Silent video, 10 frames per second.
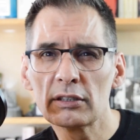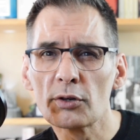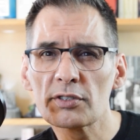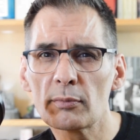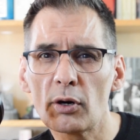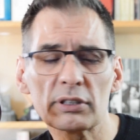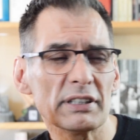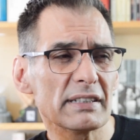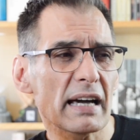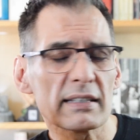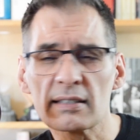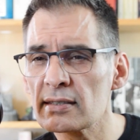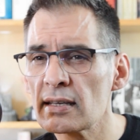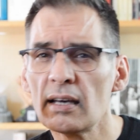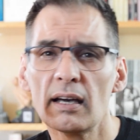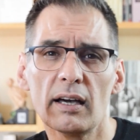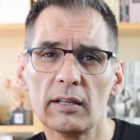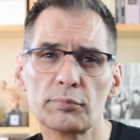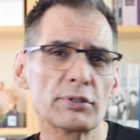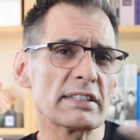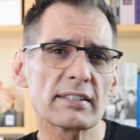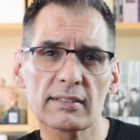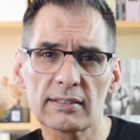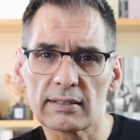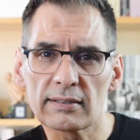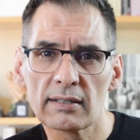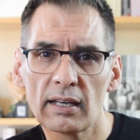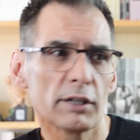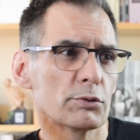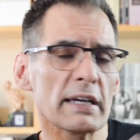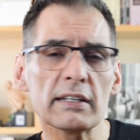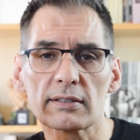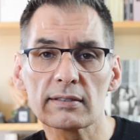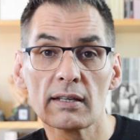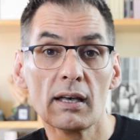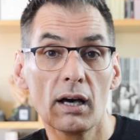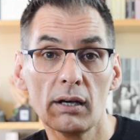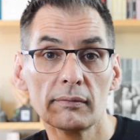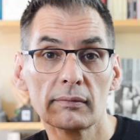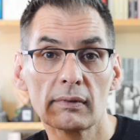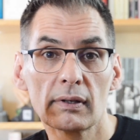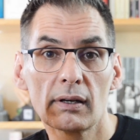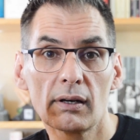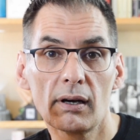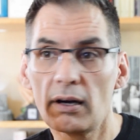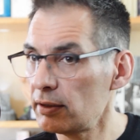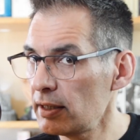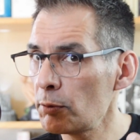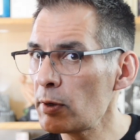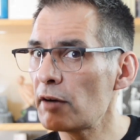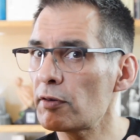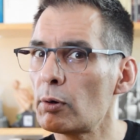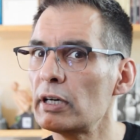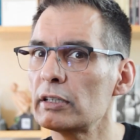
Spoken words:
knows about knights and princesses and raiders. And here we have our